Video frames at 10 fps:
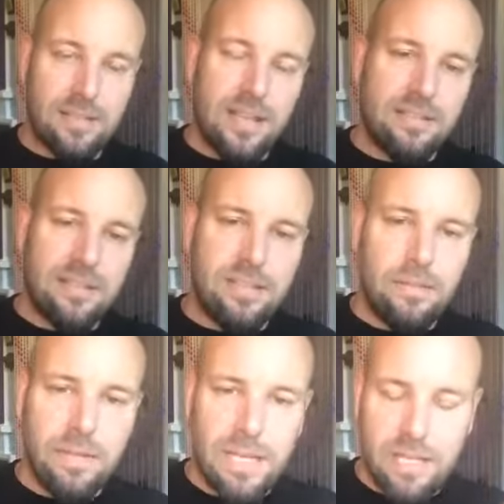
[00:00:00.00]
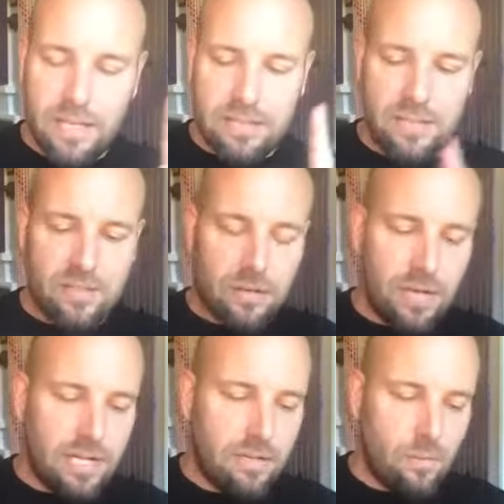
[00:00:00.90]
sensitivity, it's
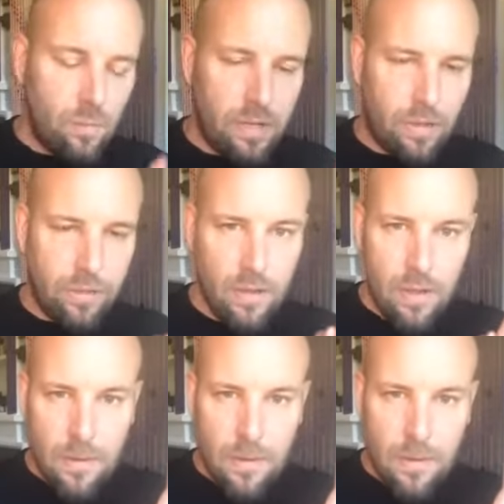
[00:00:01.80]
integrated with